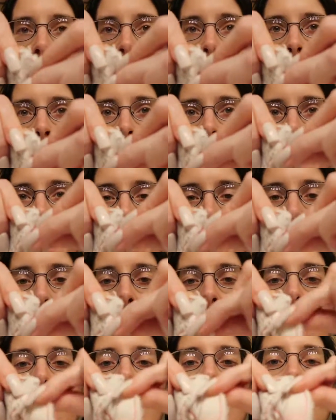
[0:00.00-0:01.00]
snap
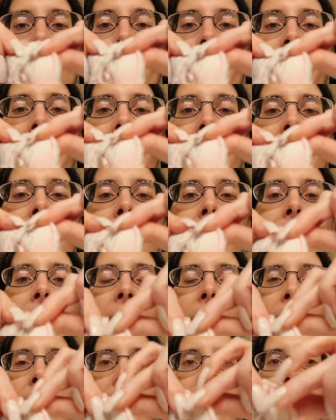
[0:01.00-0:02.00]
it into place
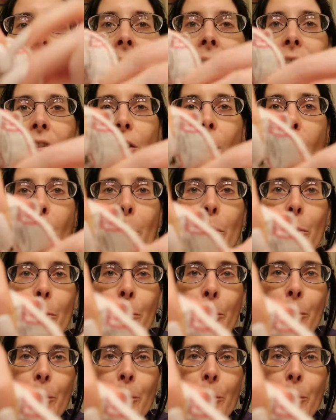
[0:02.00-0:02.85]
at the top.